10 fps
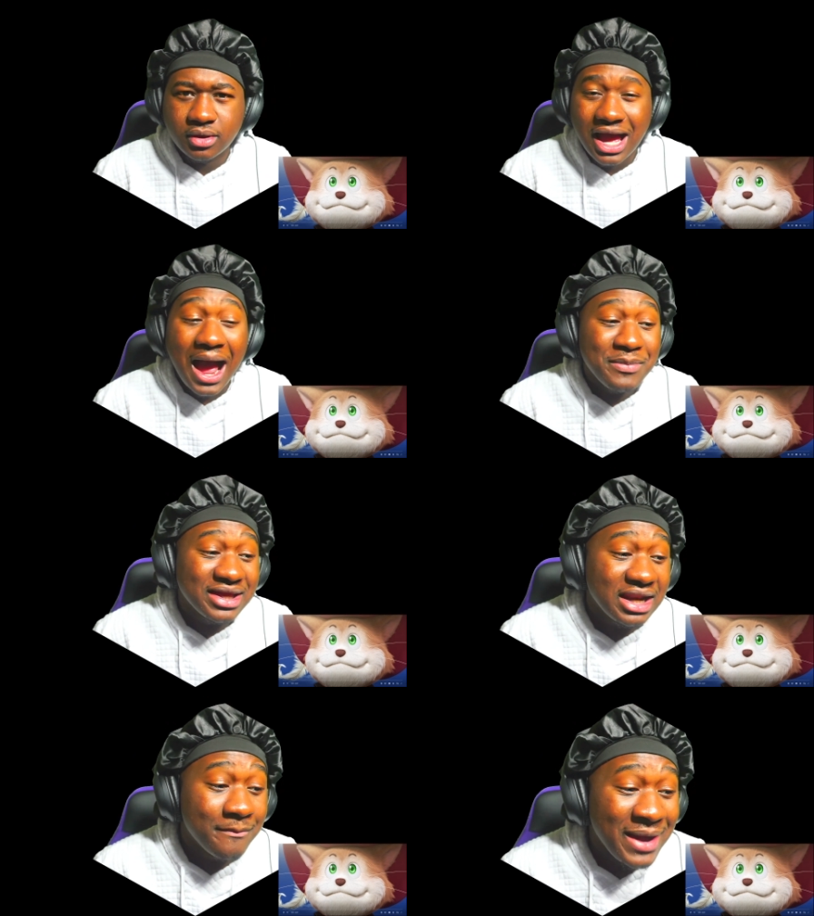I better
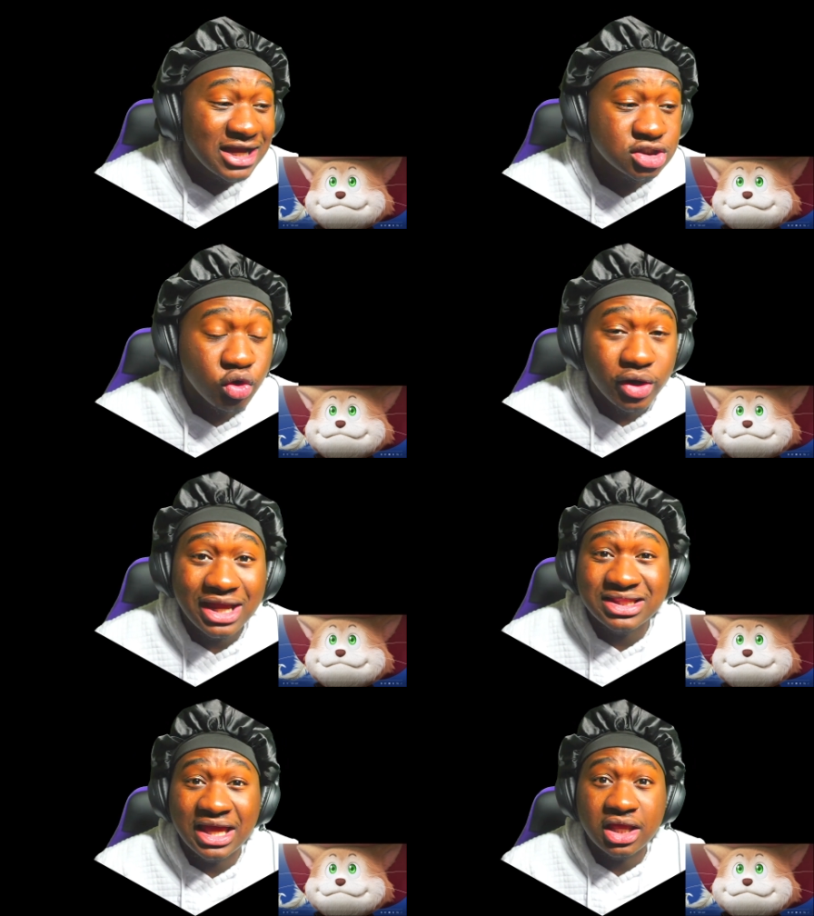get a backstory
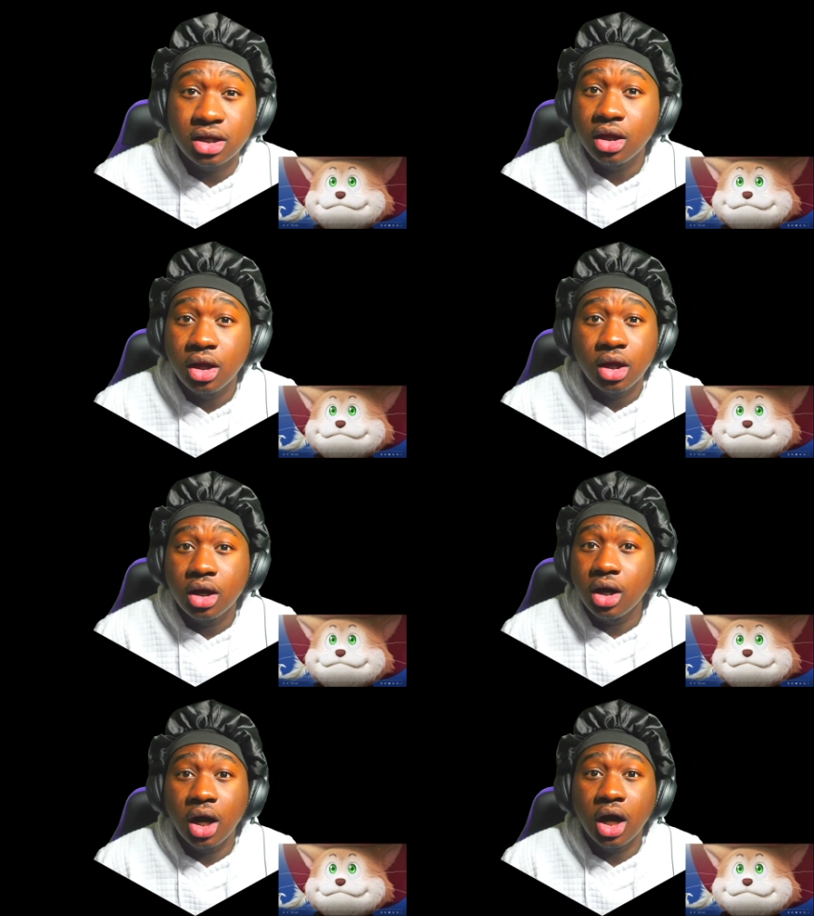and then,
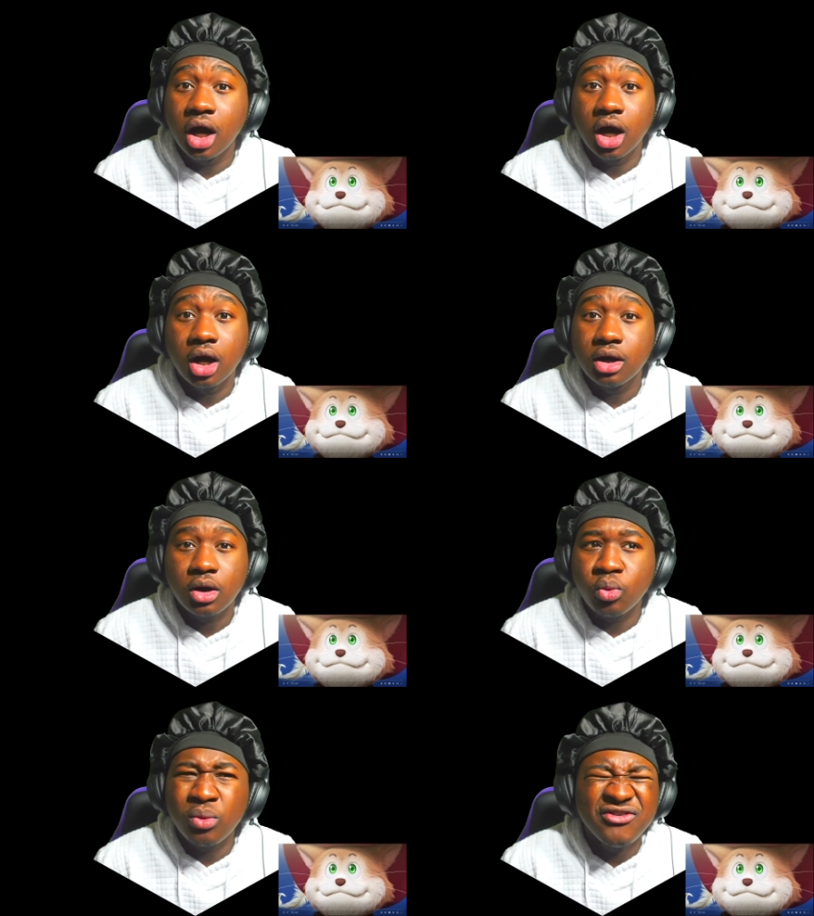uh,
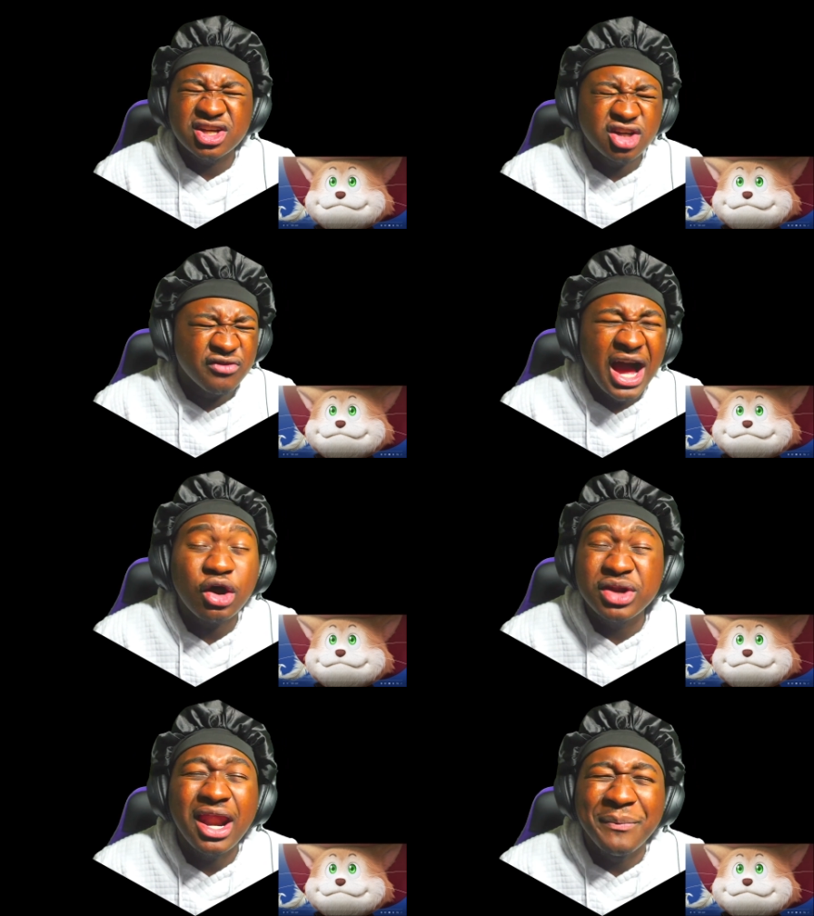first off, I
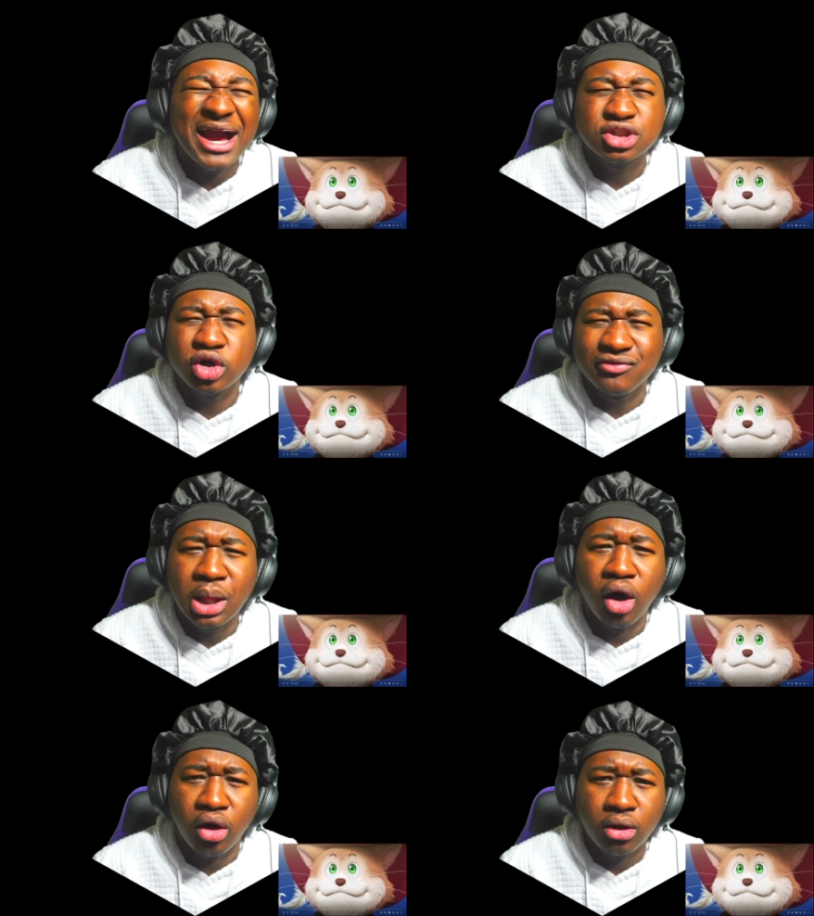don't need a backstory of
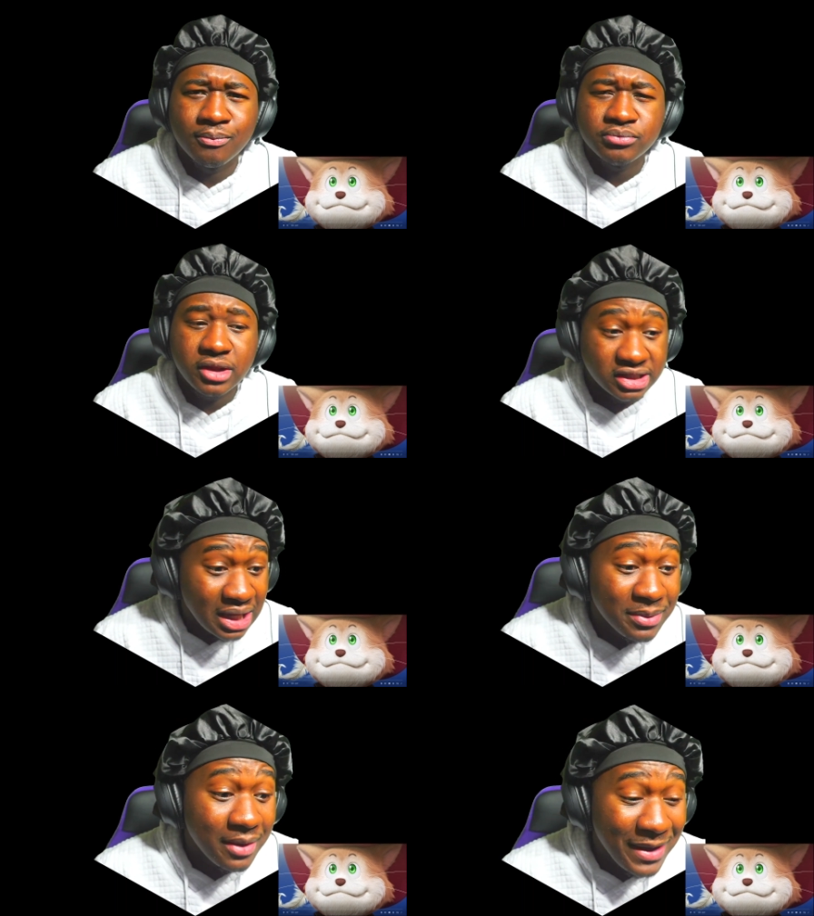Law.
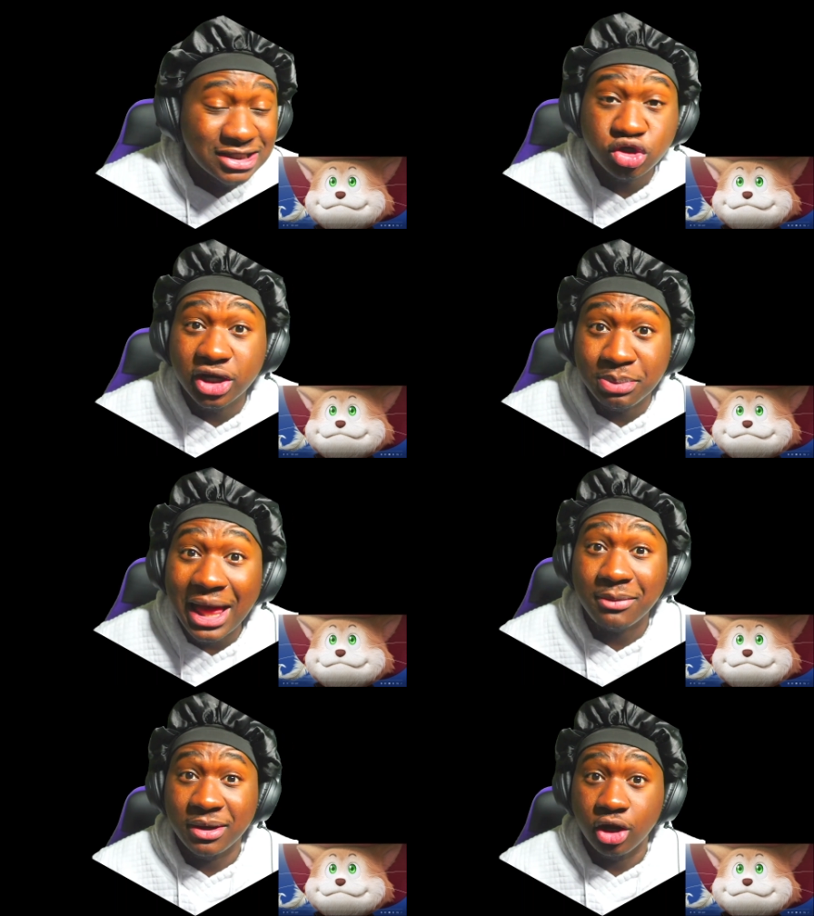Give me a backstory of
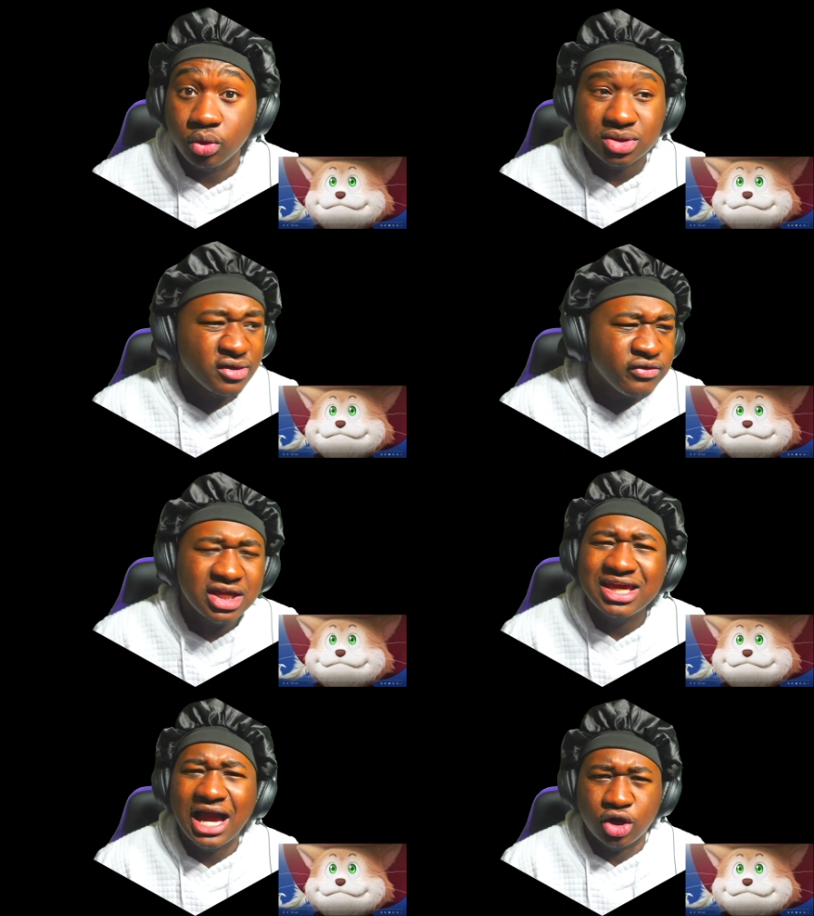Blackbeard. What the fuck
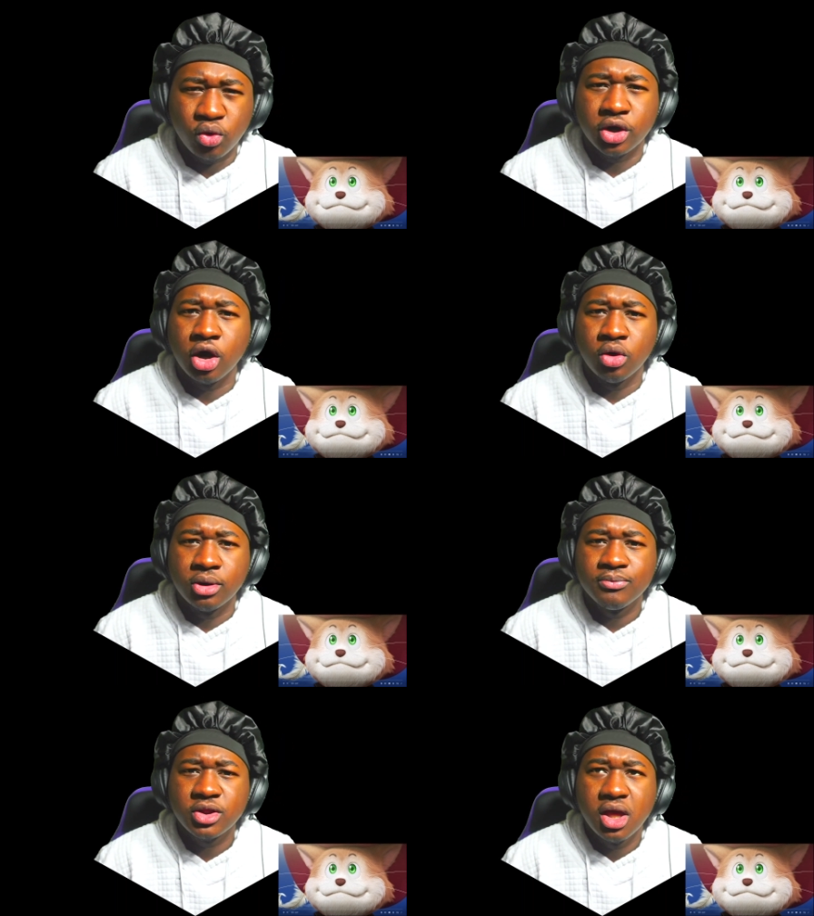he got going on?